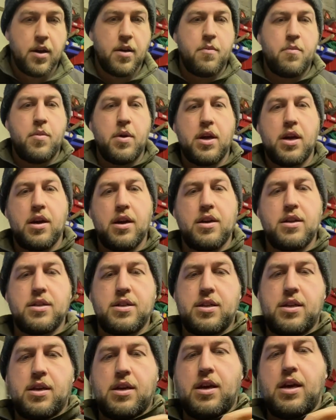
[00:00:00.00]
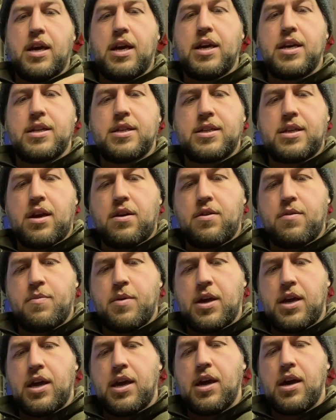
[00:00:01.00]
because it's going to
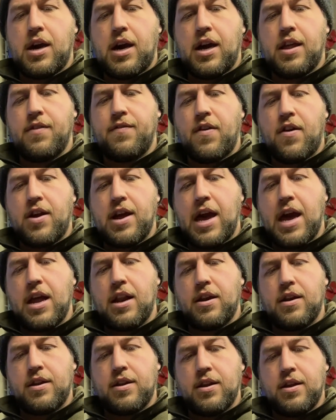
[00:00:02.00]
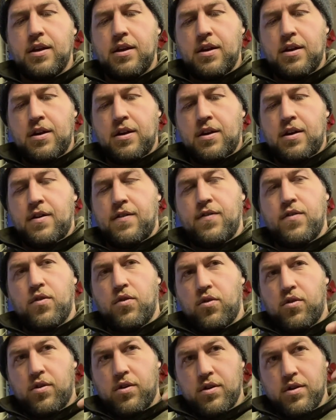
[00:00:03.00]
be at the very end
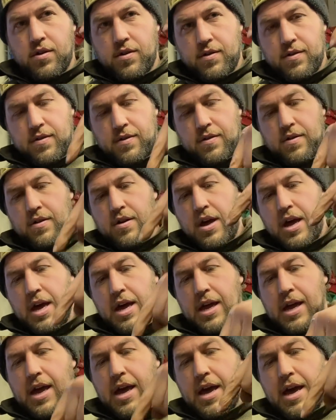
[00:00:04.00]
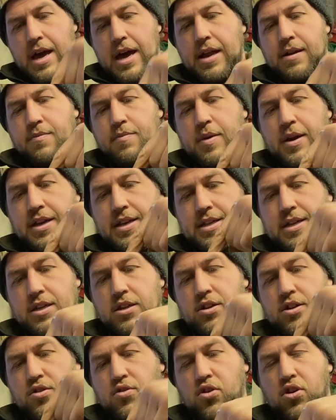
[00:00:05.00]
for a end piece to
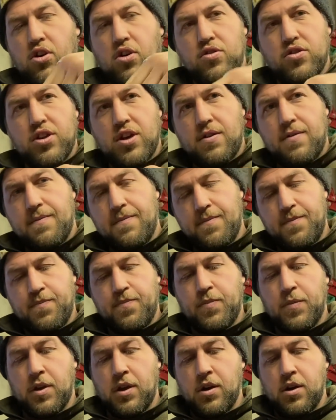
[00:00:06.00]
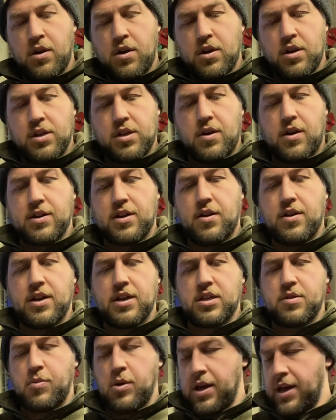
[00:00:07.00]
just crook onto, so I don't need to
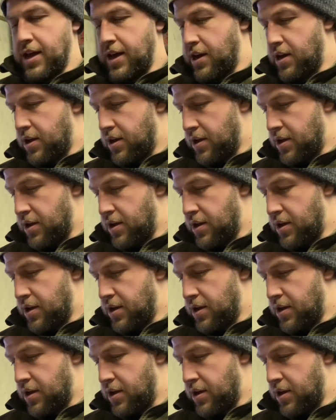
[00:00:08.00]
split it.